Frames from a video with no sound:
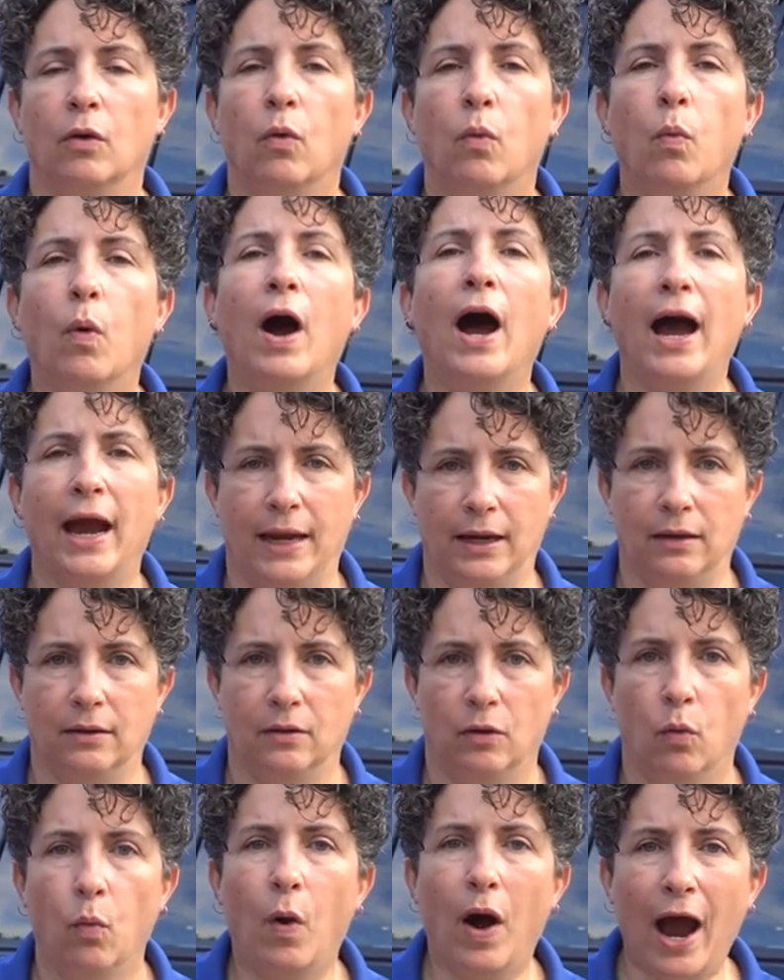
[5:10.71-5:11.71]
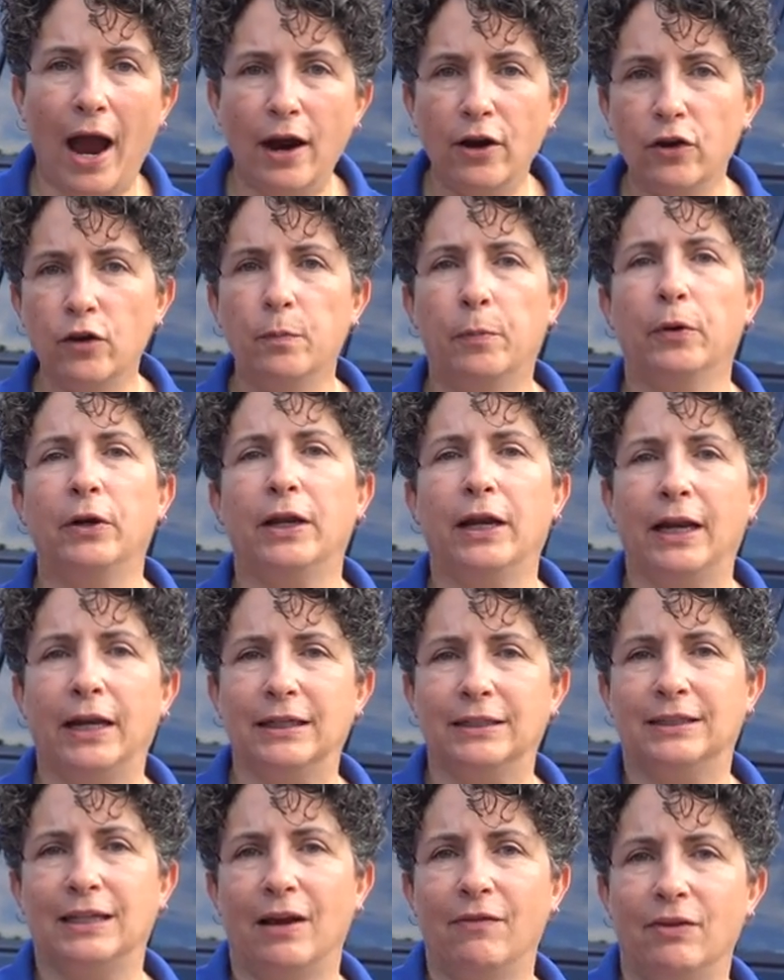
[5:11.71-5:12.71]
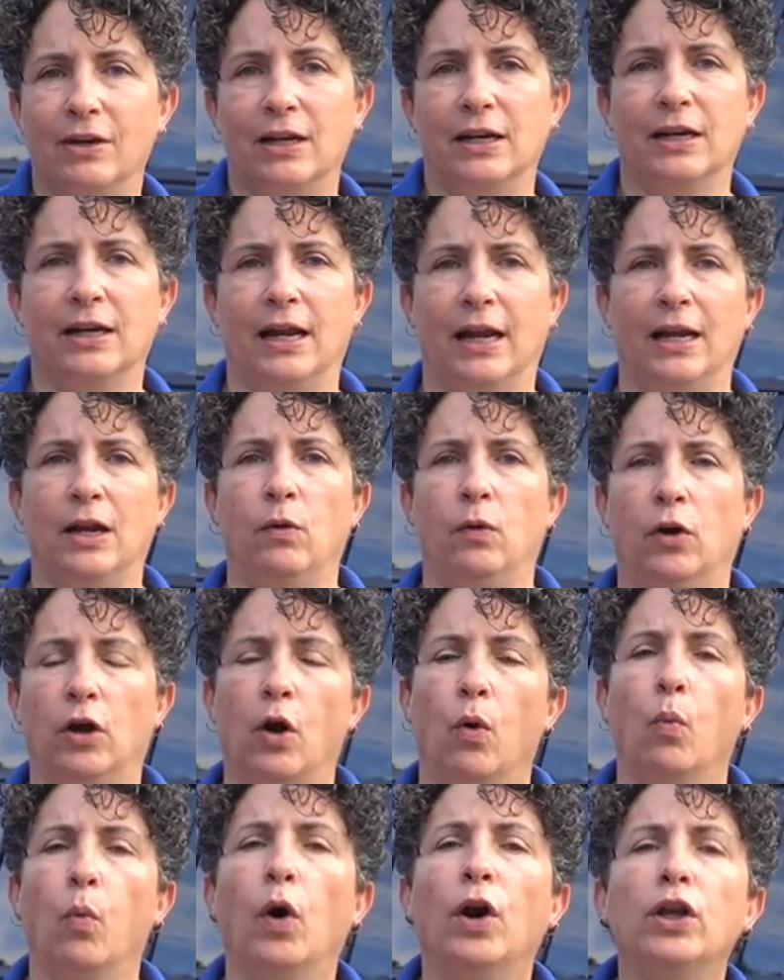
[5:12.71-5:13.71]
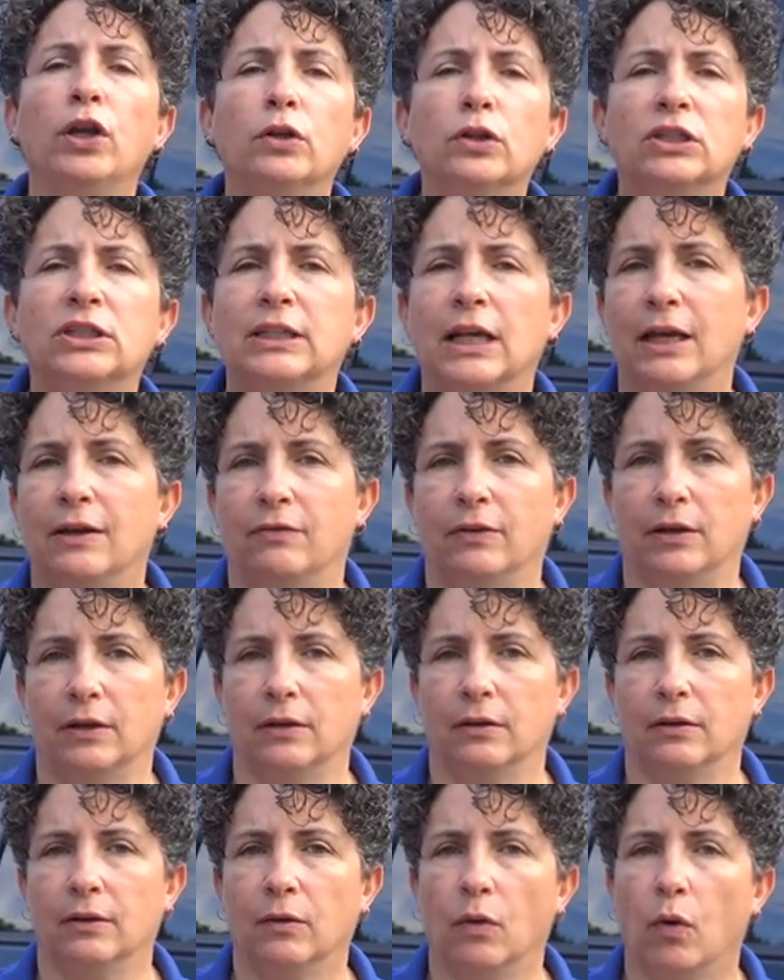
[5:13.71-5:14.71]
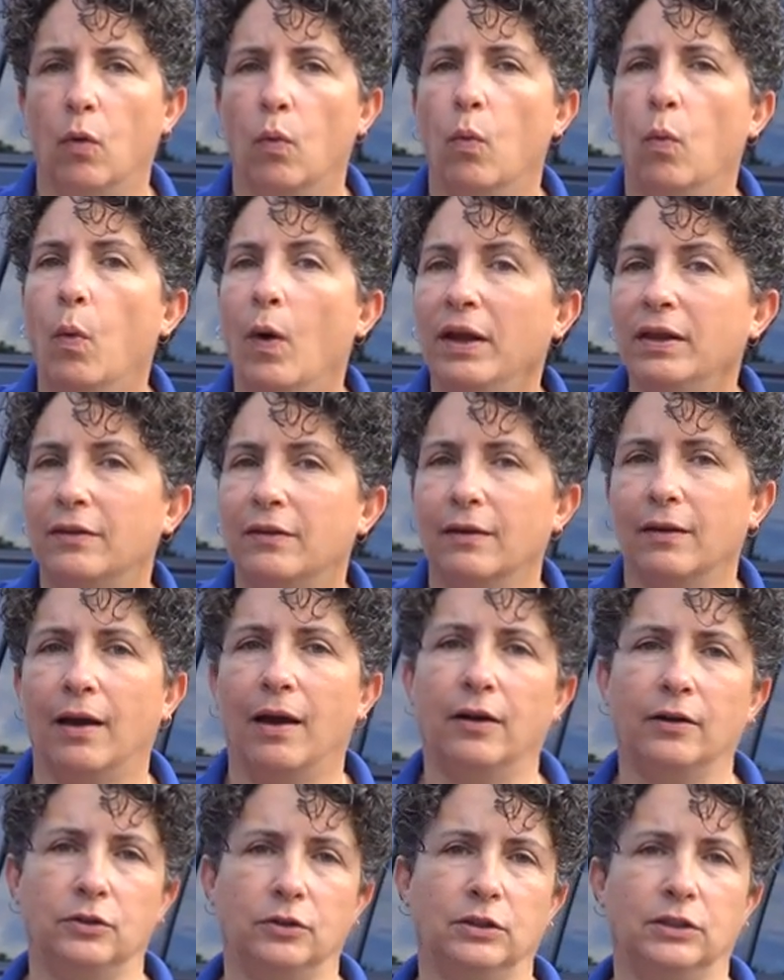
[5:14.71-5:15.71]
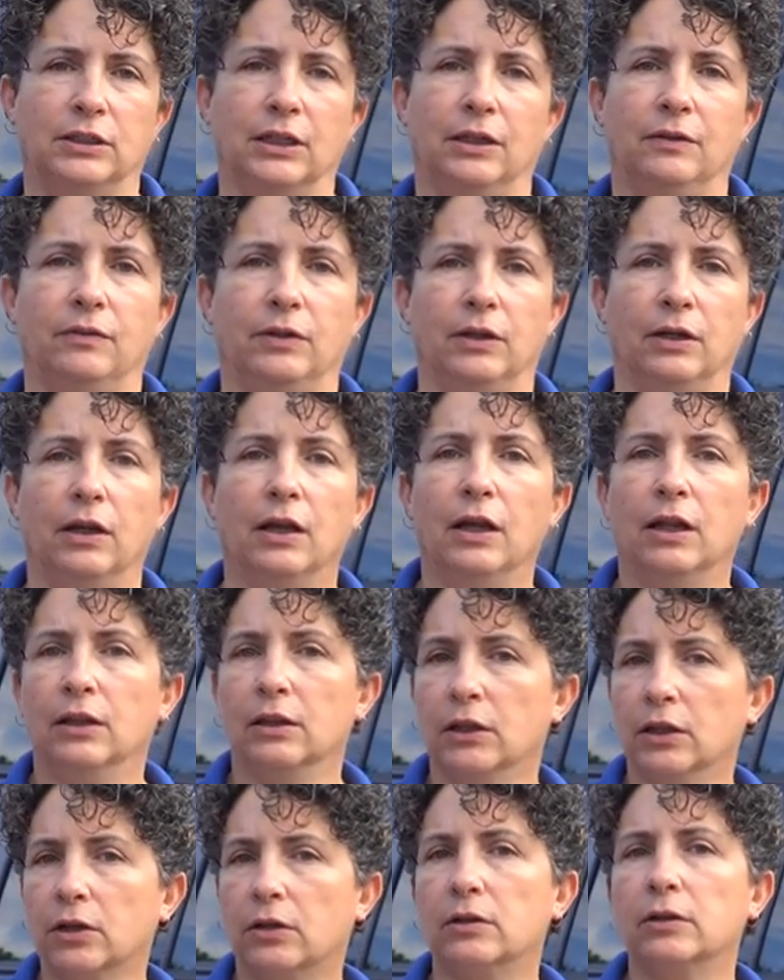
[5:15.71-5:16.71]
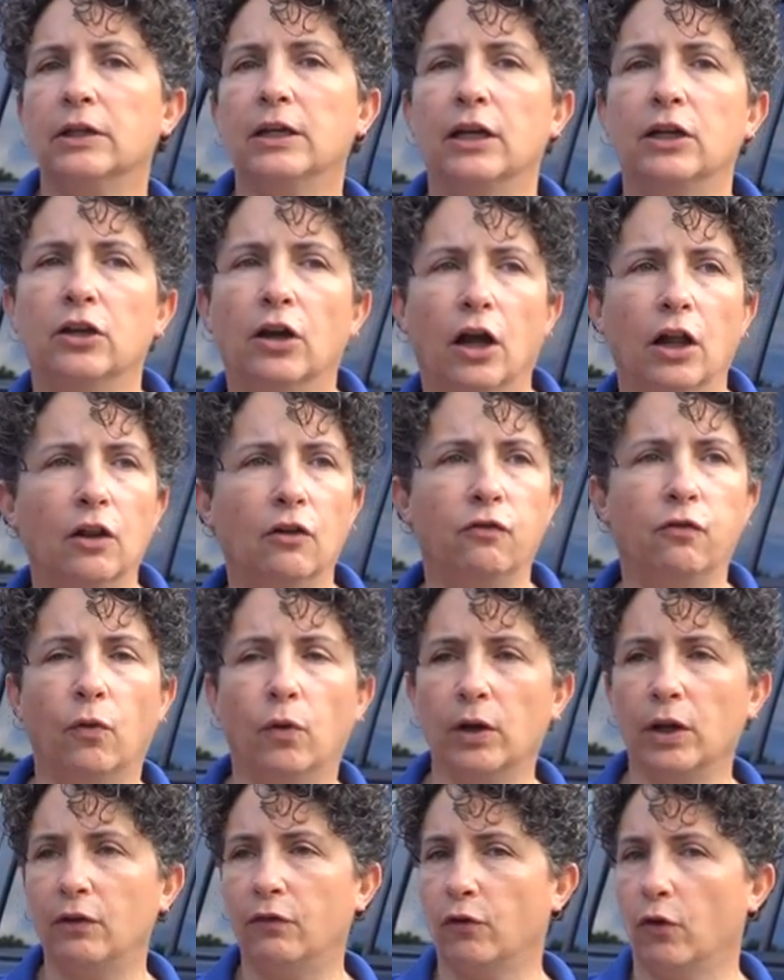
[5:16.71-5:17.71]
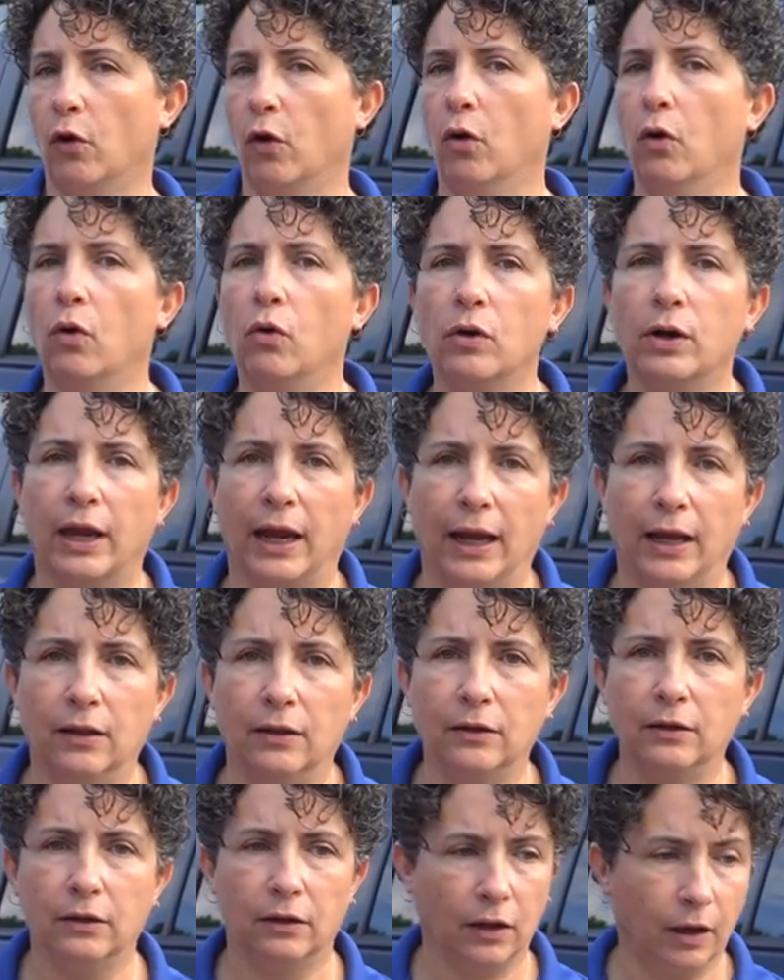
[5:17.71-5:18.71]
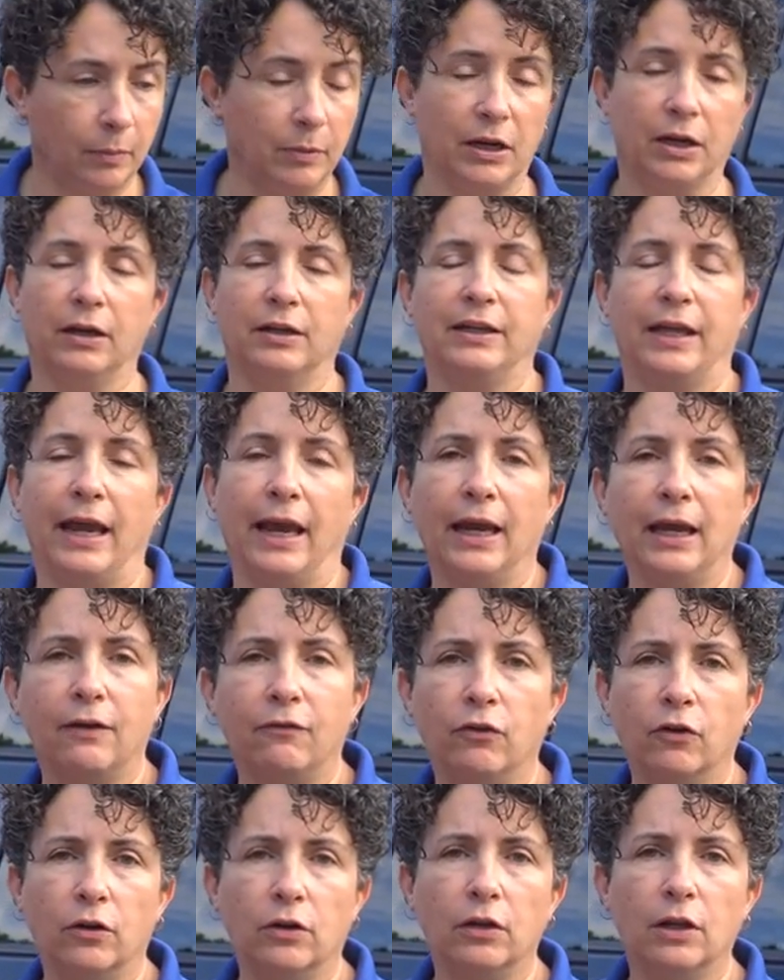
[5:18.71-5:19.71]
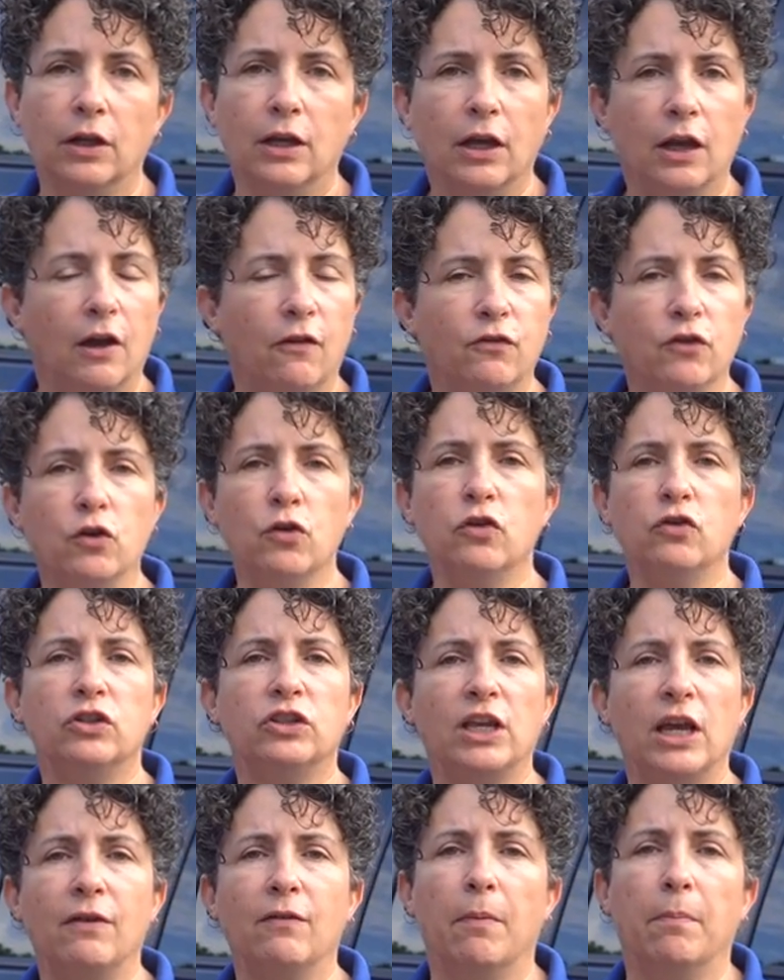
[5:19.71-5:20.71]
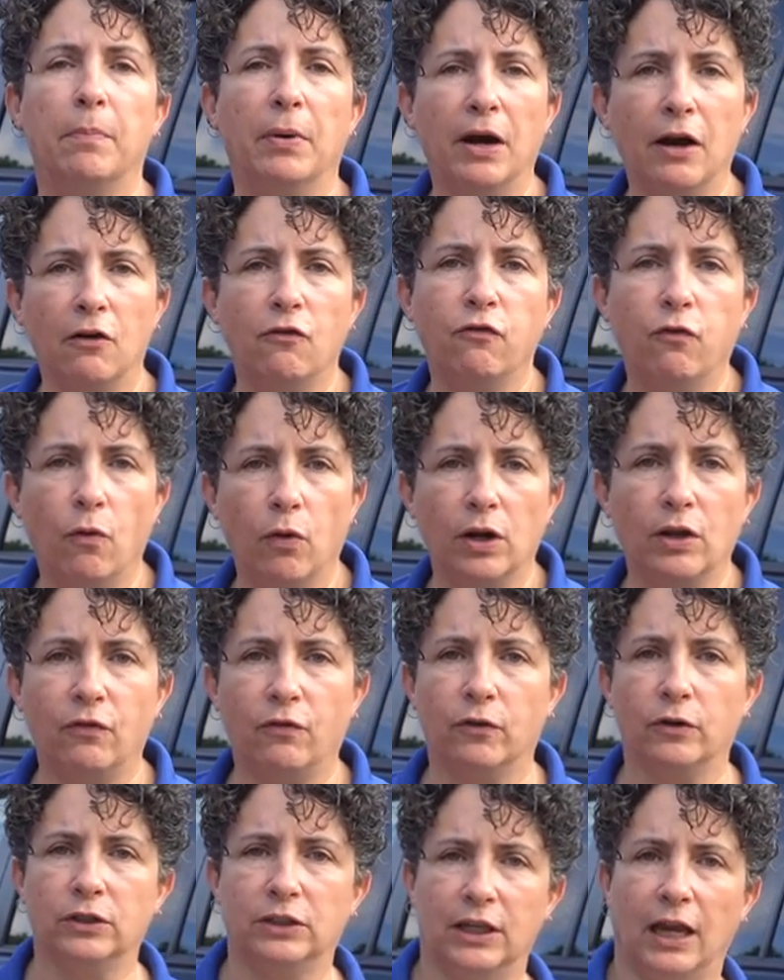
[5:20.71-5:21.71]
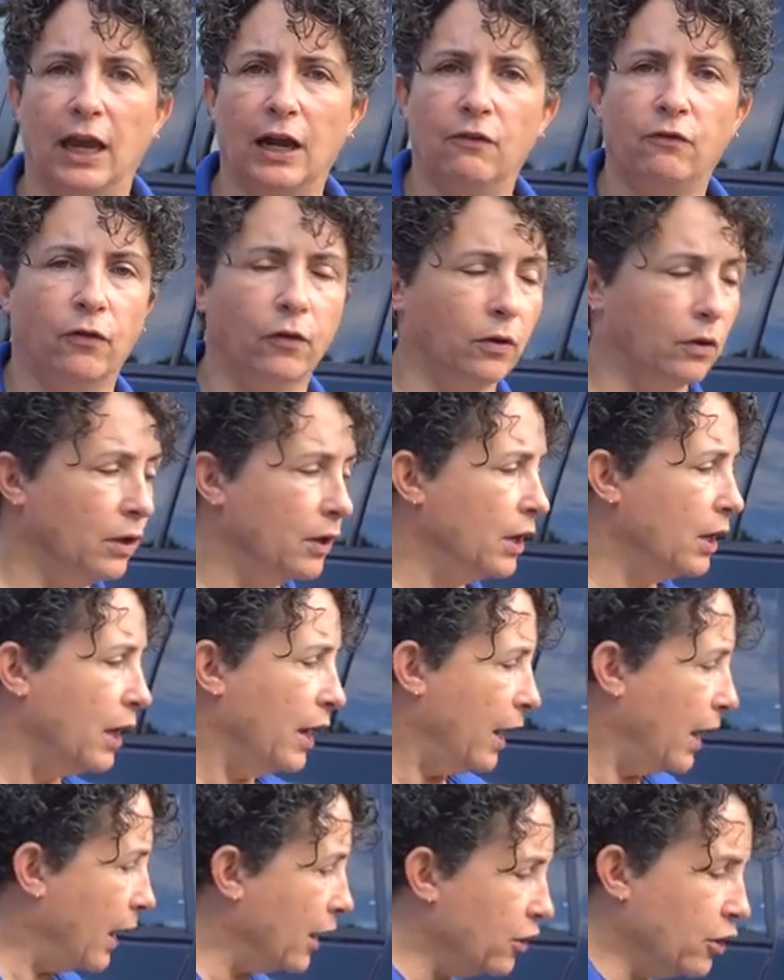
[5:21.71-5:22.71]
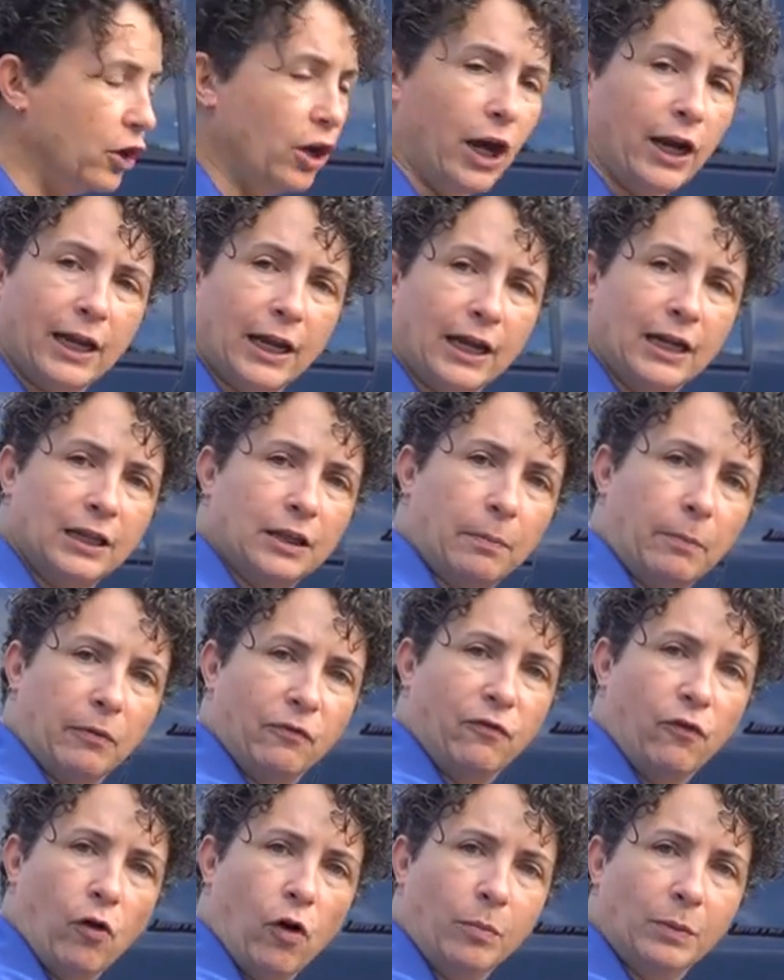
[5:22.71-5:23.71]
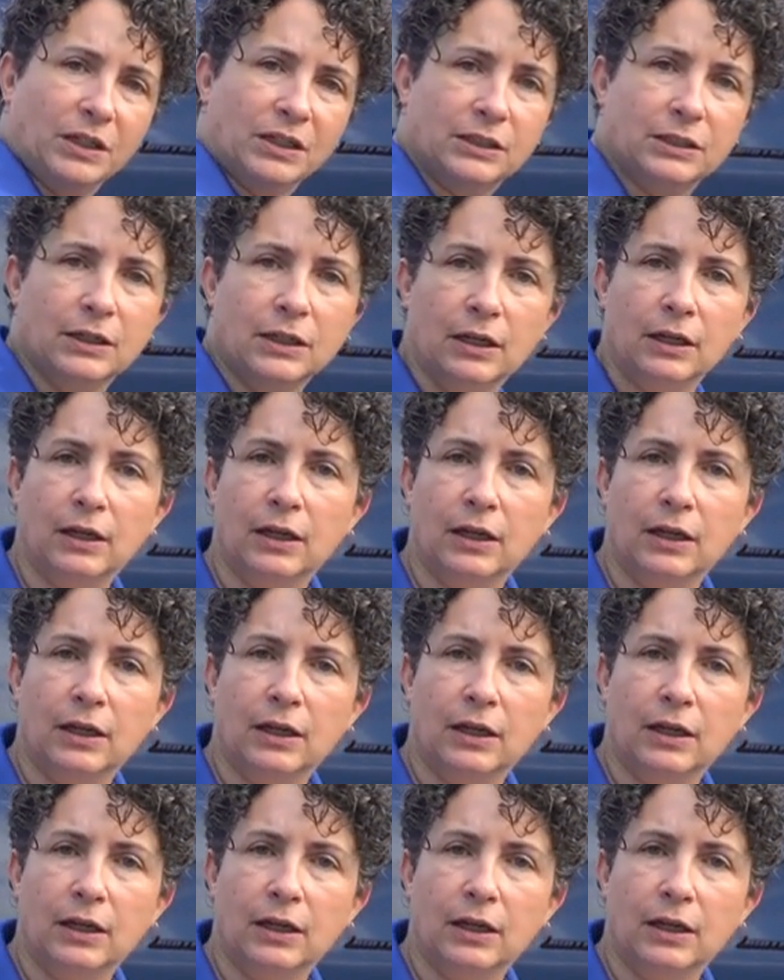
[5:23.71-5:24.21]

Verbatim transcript: why? Why are you putting 87 in a 91? What are you saving? What are you saving? Literally $1.40 for a whole gallon, I mean a tank full. If you save $1.40 for a tank full and you're not getting the performance